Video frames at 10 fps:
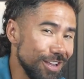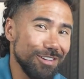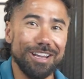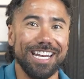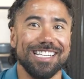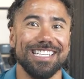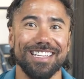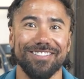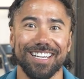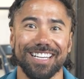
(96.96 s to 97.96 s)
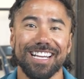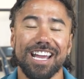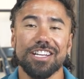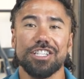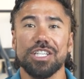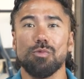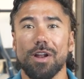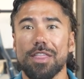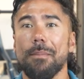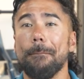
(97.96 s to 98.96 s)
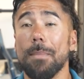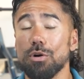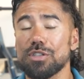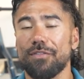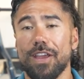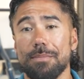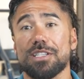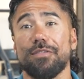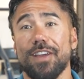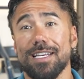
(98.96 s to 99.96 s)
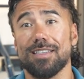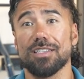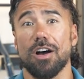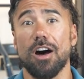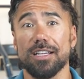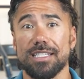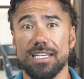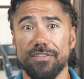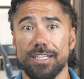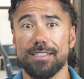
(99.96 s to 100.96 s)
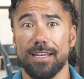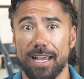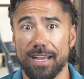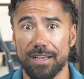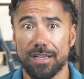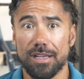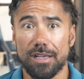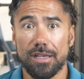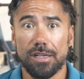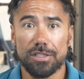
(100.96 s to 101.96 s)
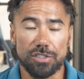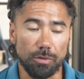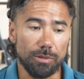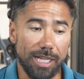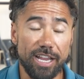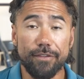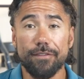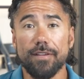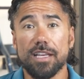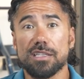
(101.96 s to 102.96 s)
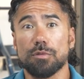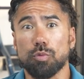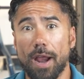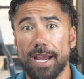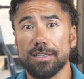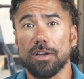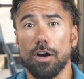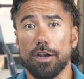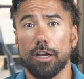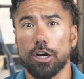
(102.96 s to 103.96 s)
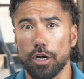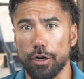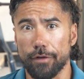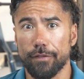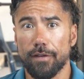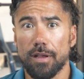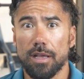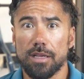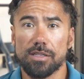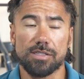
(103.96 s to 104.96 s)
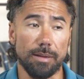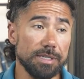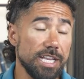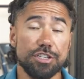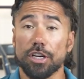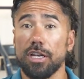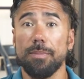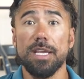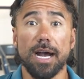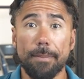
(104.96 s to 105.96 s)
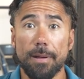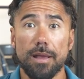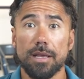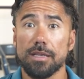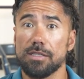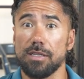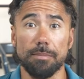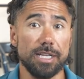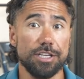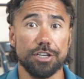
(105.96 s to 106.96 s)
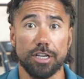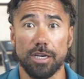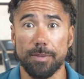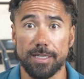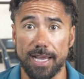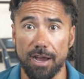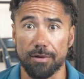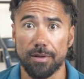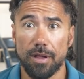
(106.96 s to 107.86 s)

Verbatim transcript: you get a TV. She's one of the most famous faces on TV today. So life is ranked on a curve. Some days you're gonna be up, some days you're gonna be down.